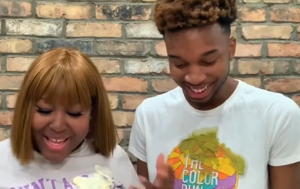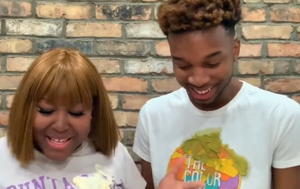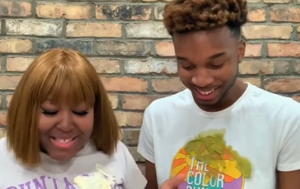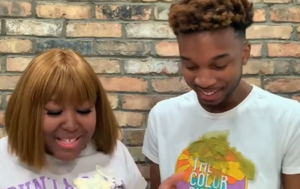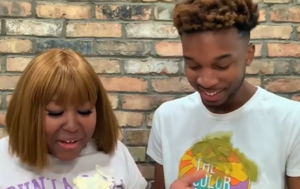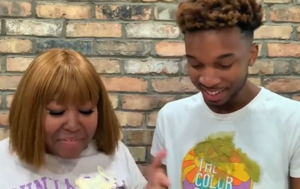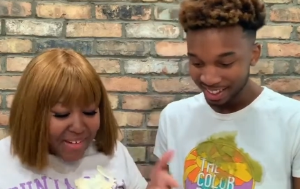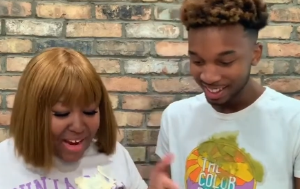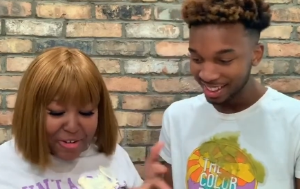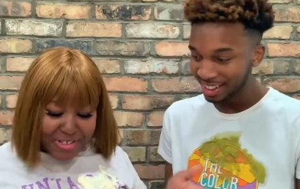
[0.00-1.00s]
Speaker 1: There's
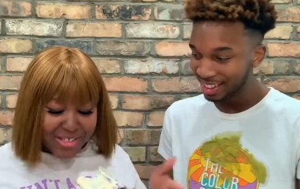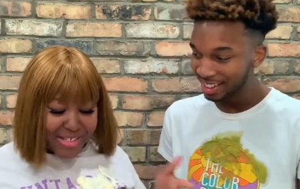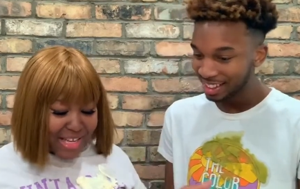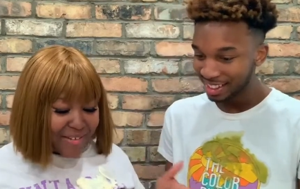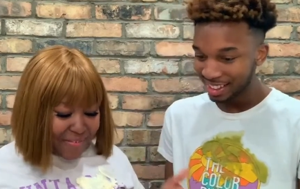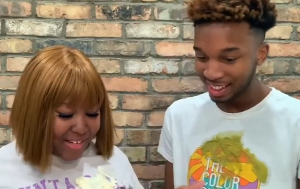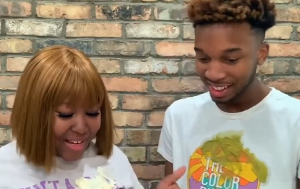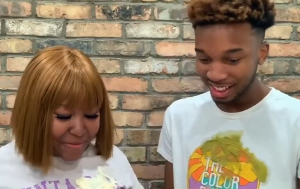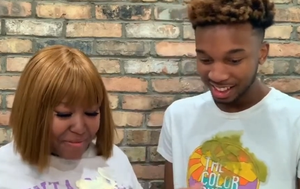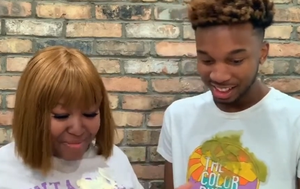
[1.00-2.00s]
nothing else is safe in
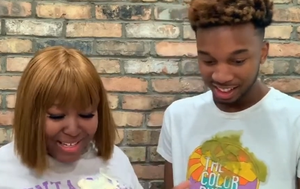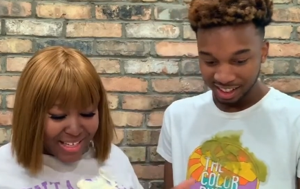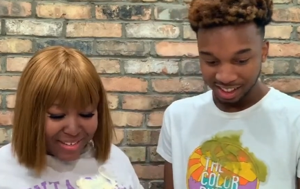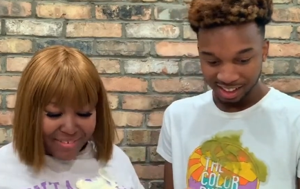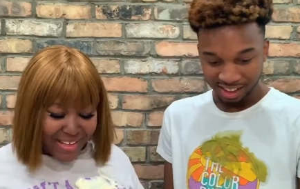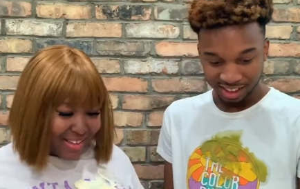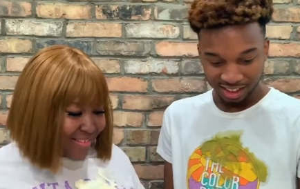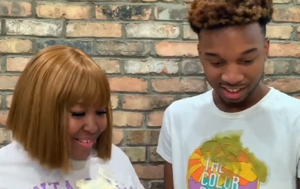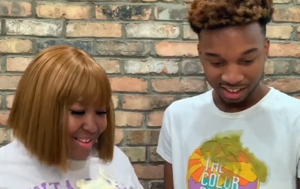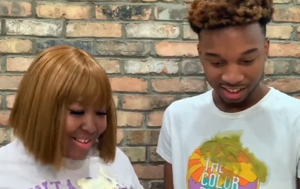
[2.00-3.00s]
here for me to even
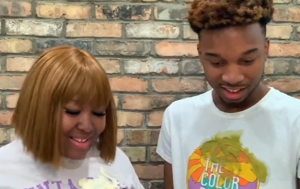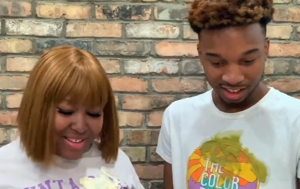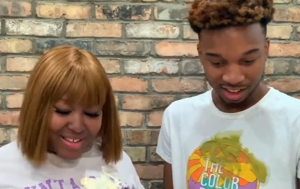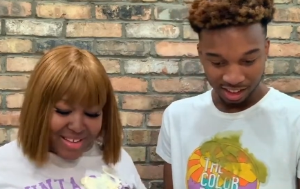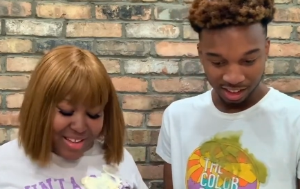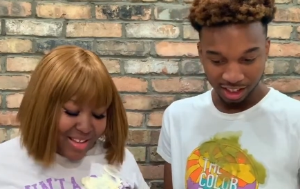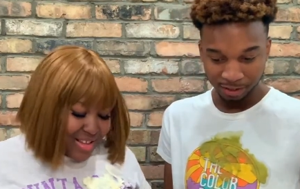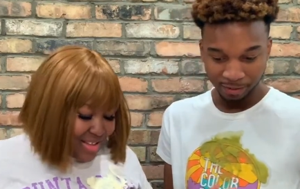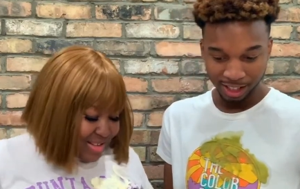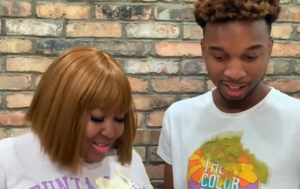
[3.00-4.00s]
eat.
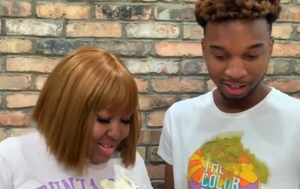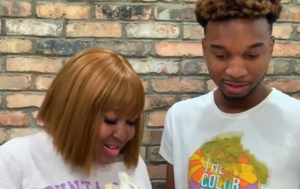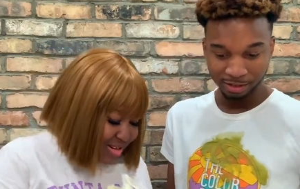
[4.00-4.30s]
Speaker 2: That's five.